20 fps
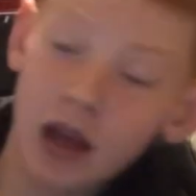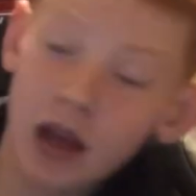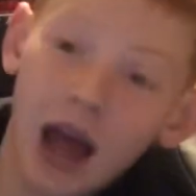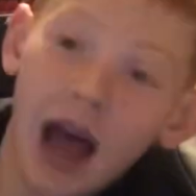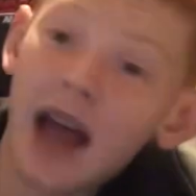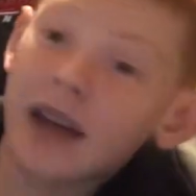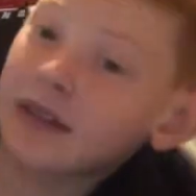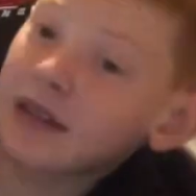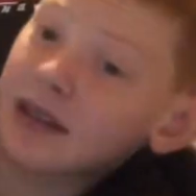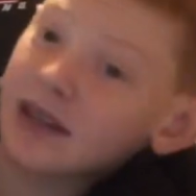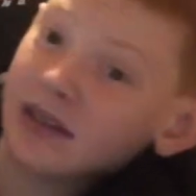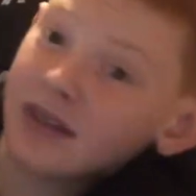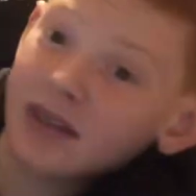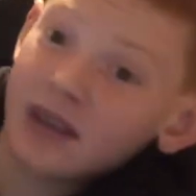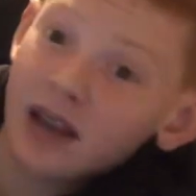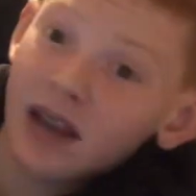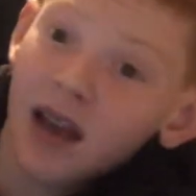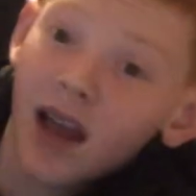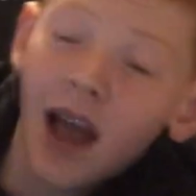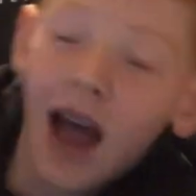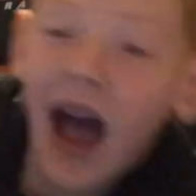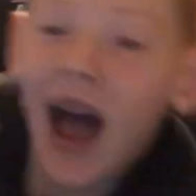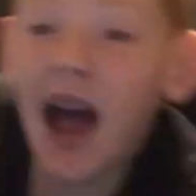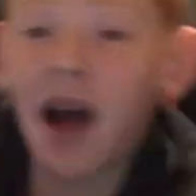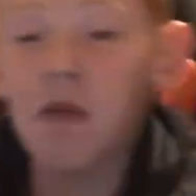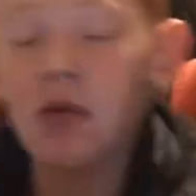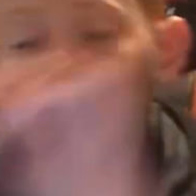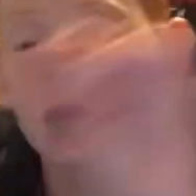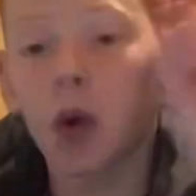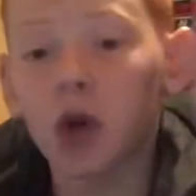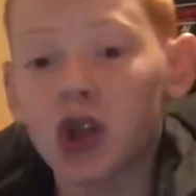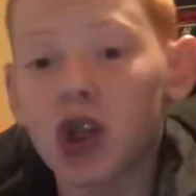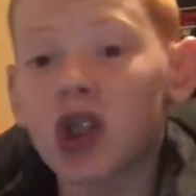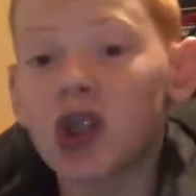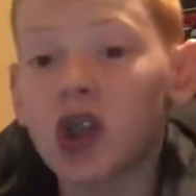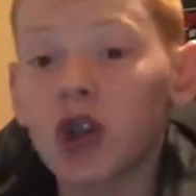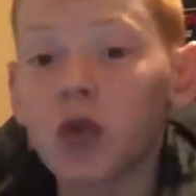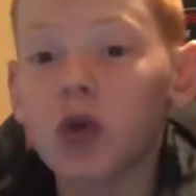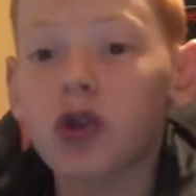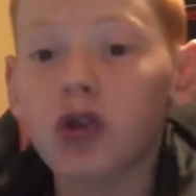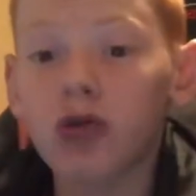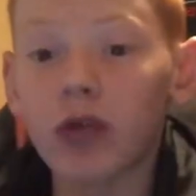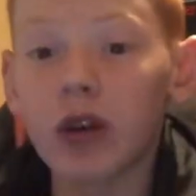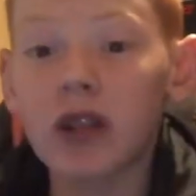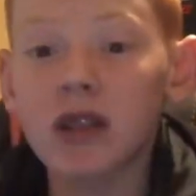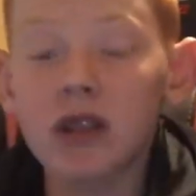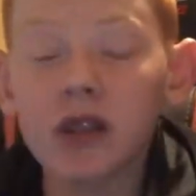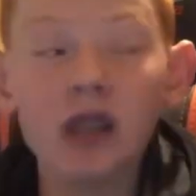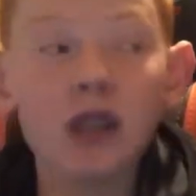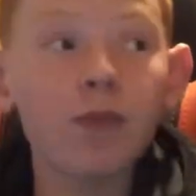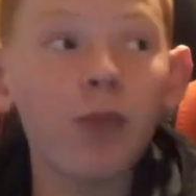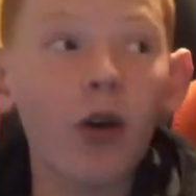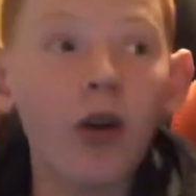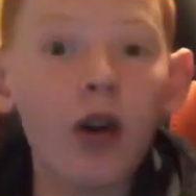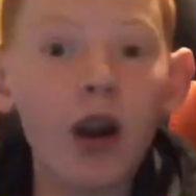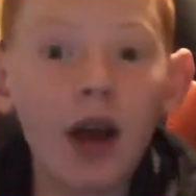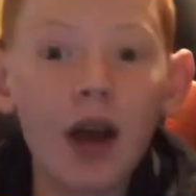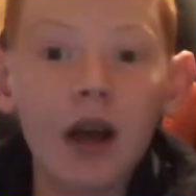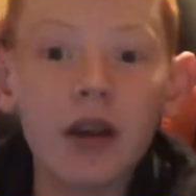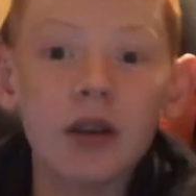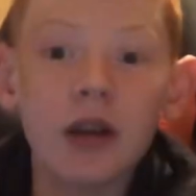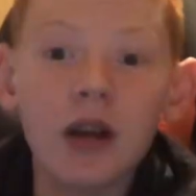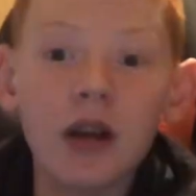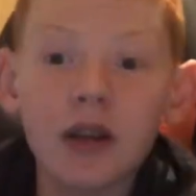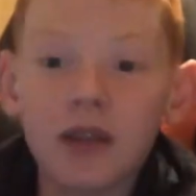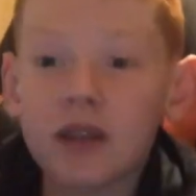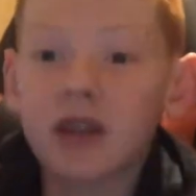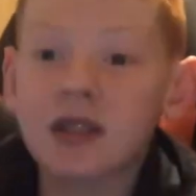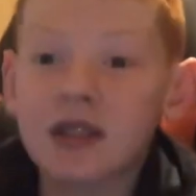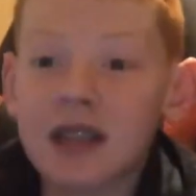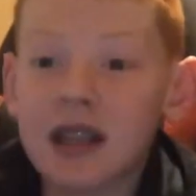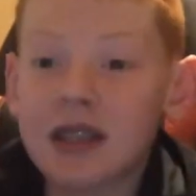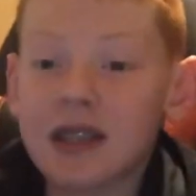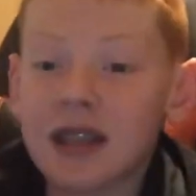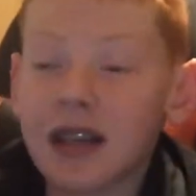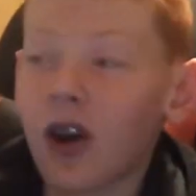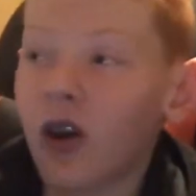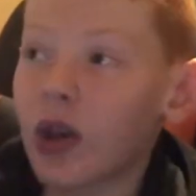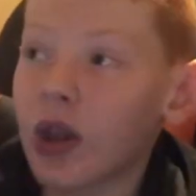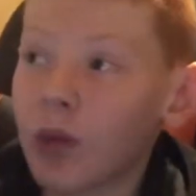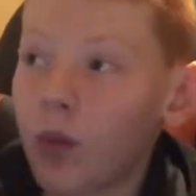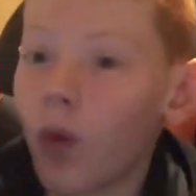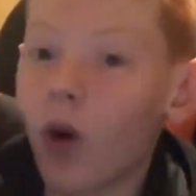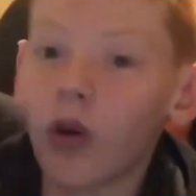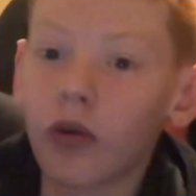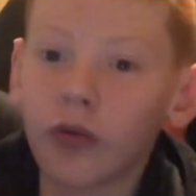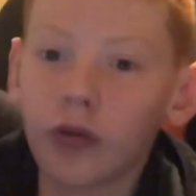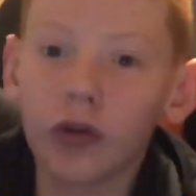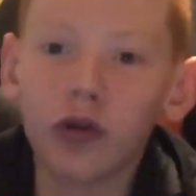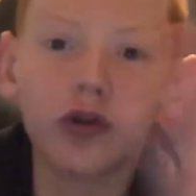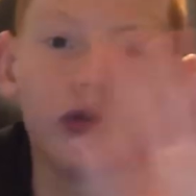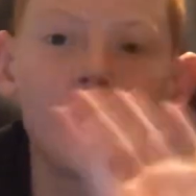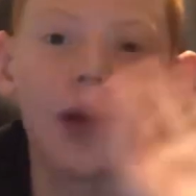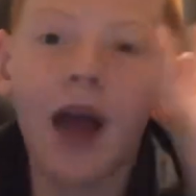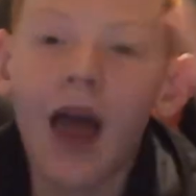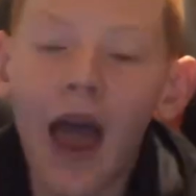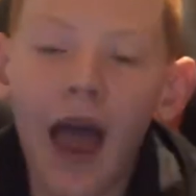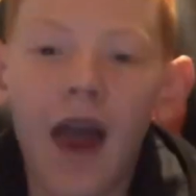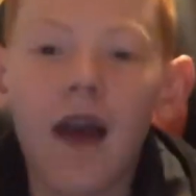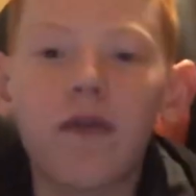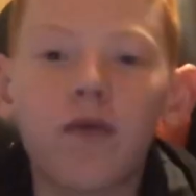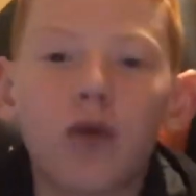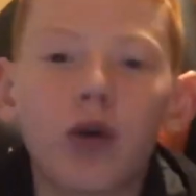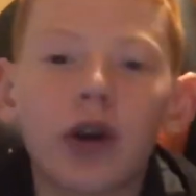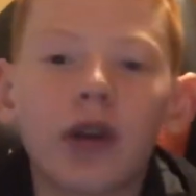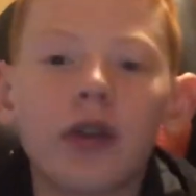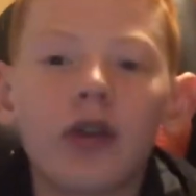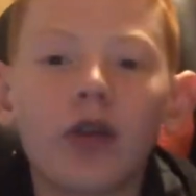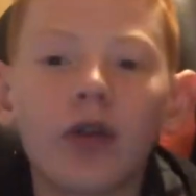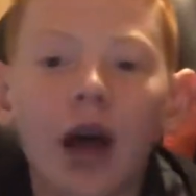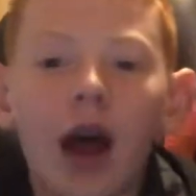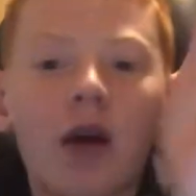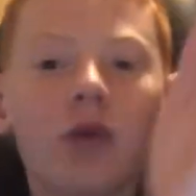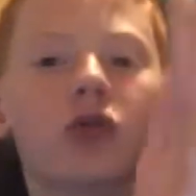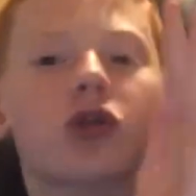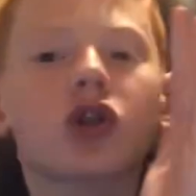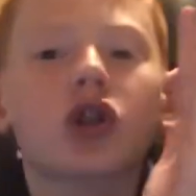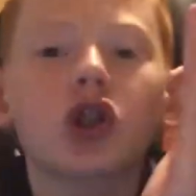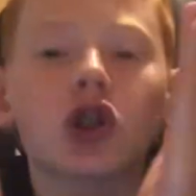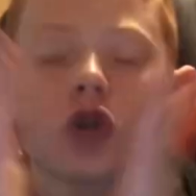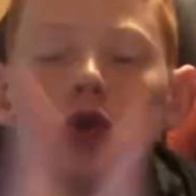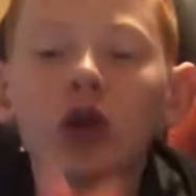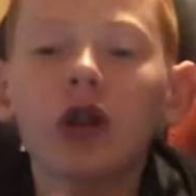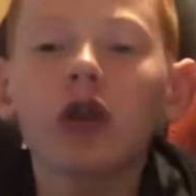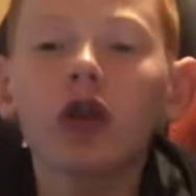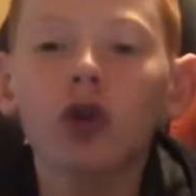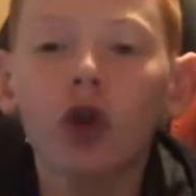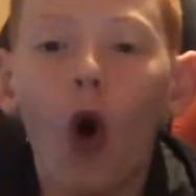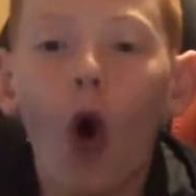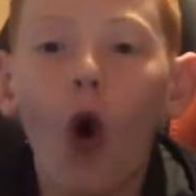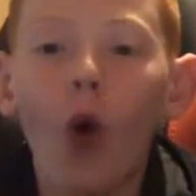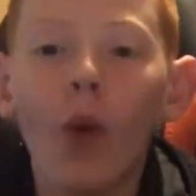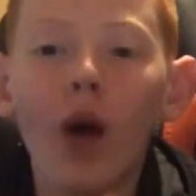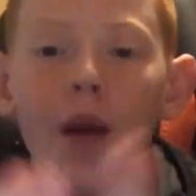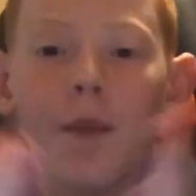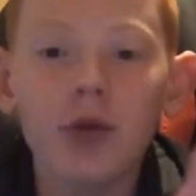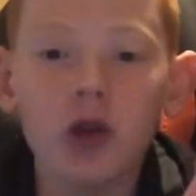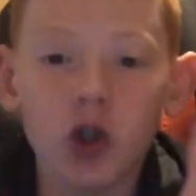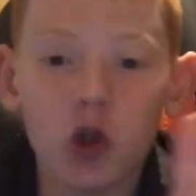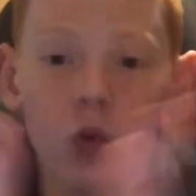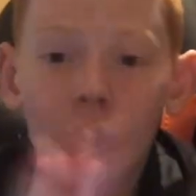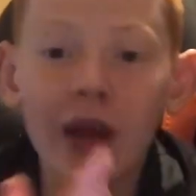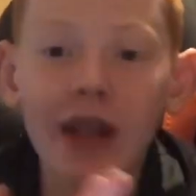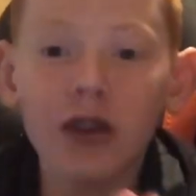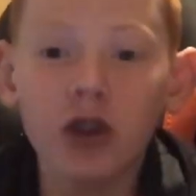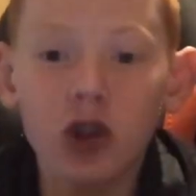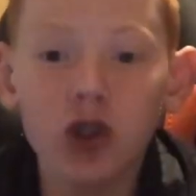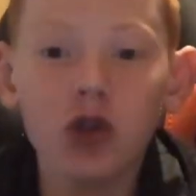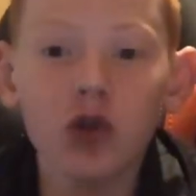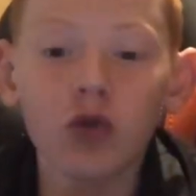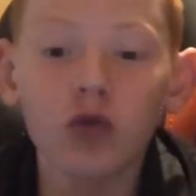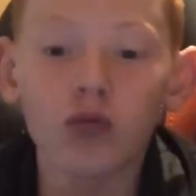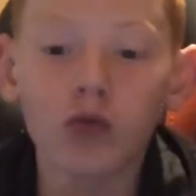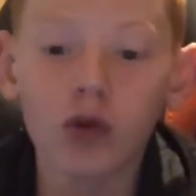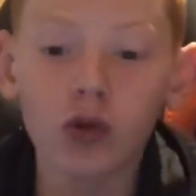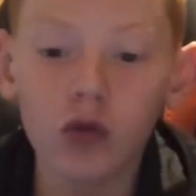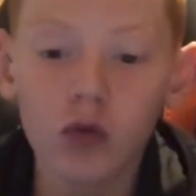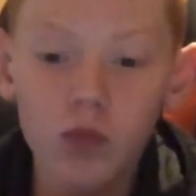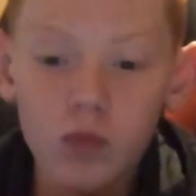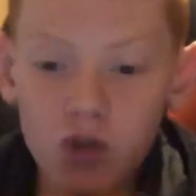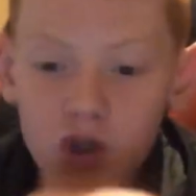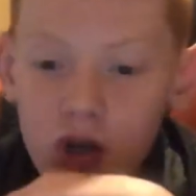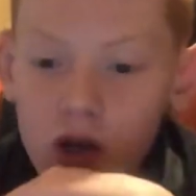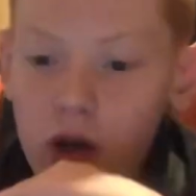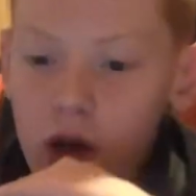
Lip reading: I did see it. I was watching two screens at this point. I had the City on in one room, F1 in the other. I was just stood in the doorway between the two rooms.